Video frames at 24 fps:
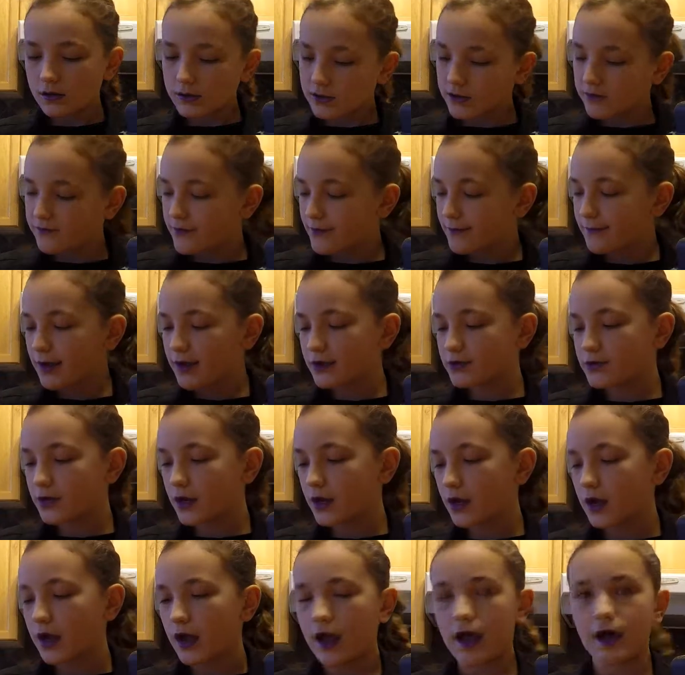So for my
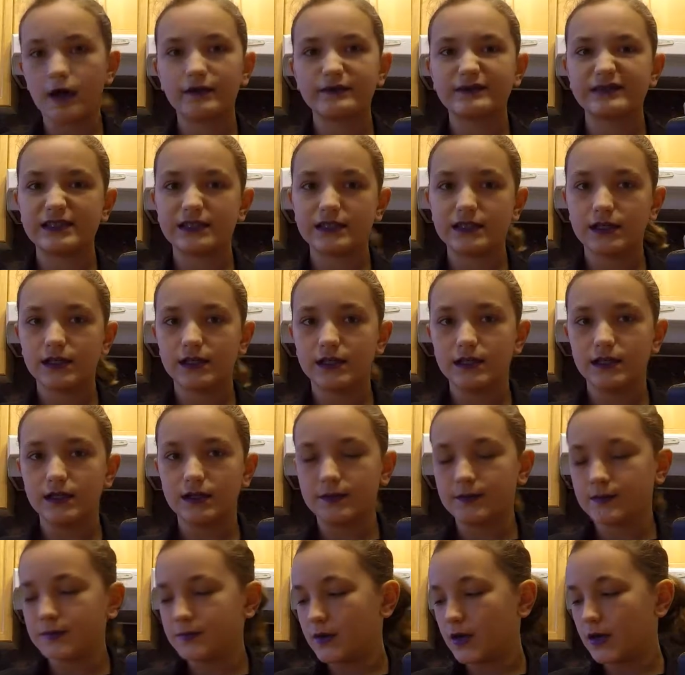drink, I have
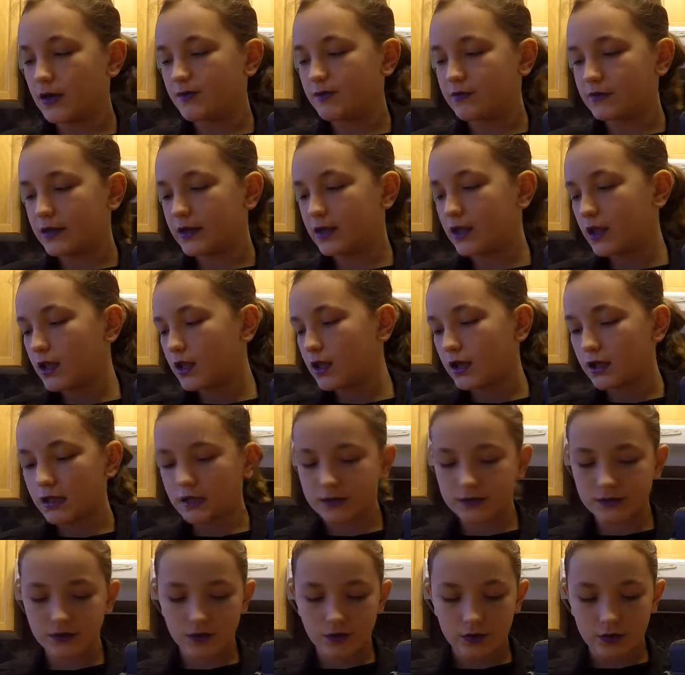some vanilla
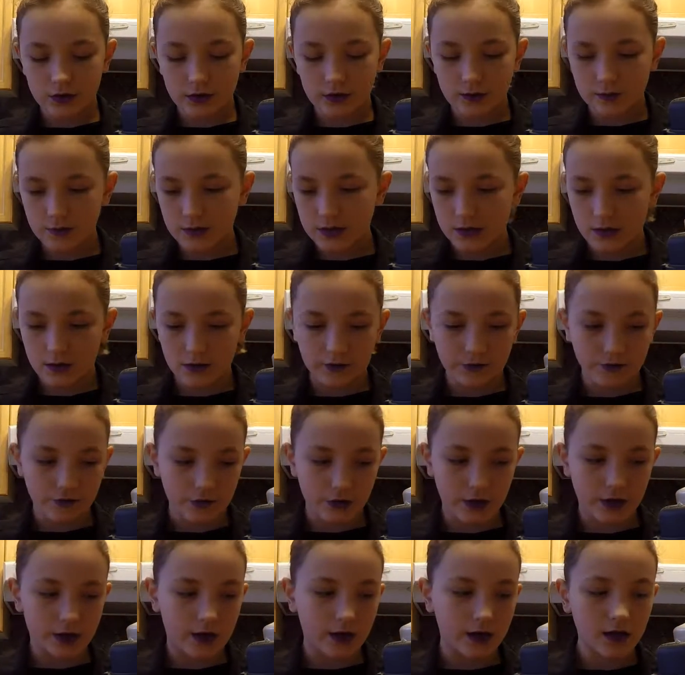ice cream,
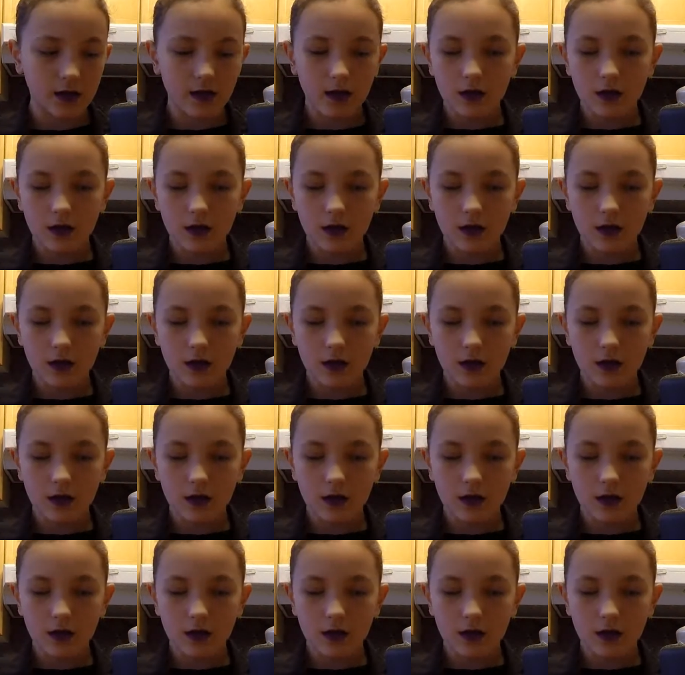dairy-free,